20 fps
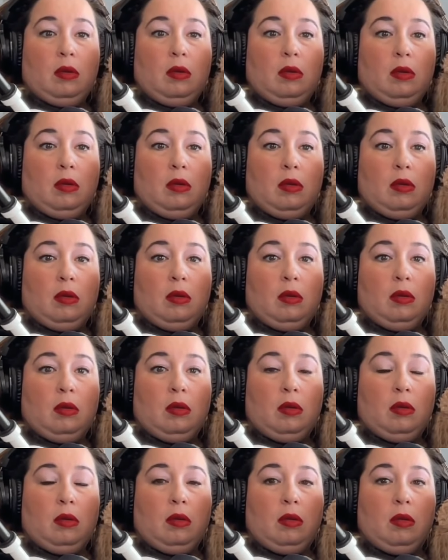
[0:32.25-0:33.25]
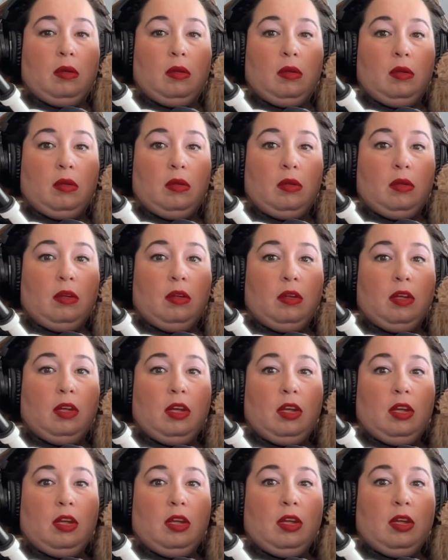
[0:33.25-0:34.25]

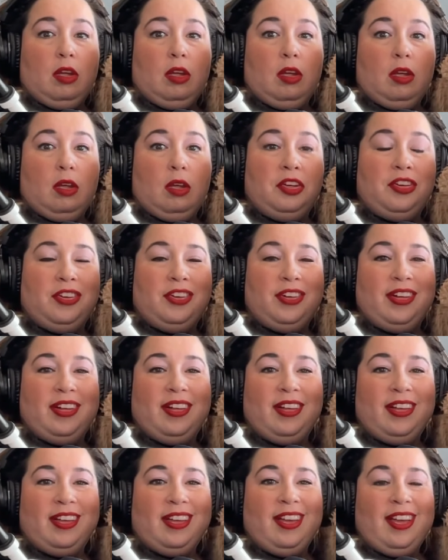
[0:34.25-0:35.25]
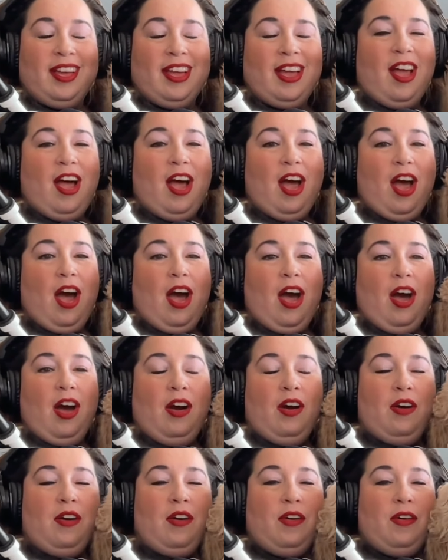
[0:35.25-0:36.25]

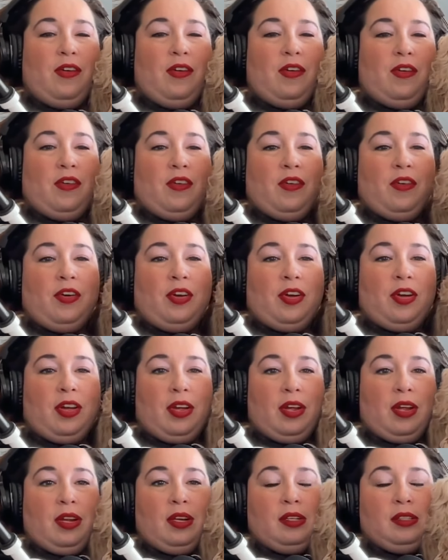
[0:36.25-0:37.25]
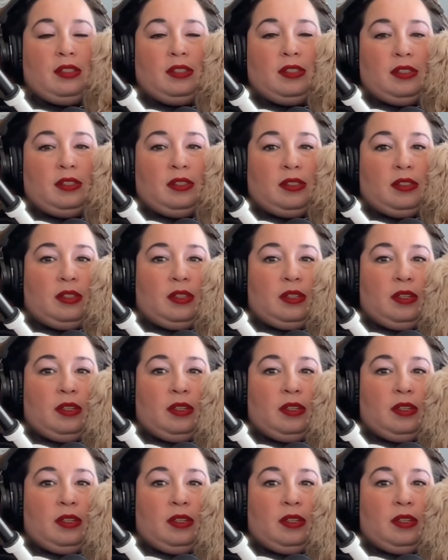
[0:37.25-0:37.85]
(not speaking)